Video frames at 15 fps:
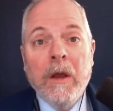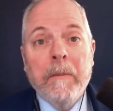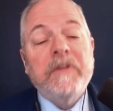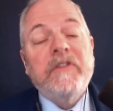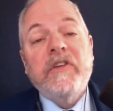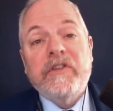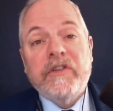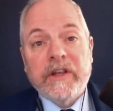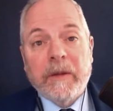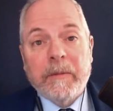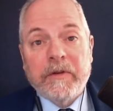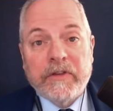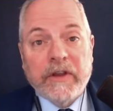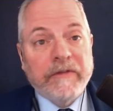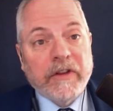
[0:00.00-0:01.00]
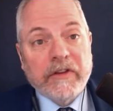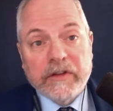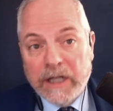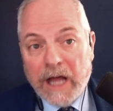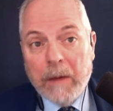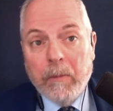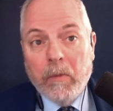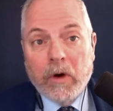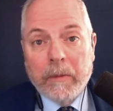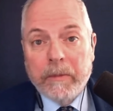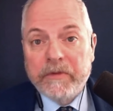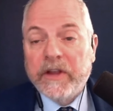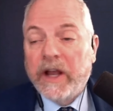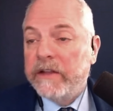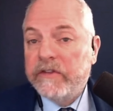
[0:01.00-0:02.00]
But CCW Safe does a lot more
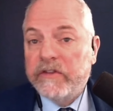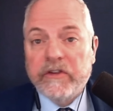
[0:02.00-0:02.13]
besides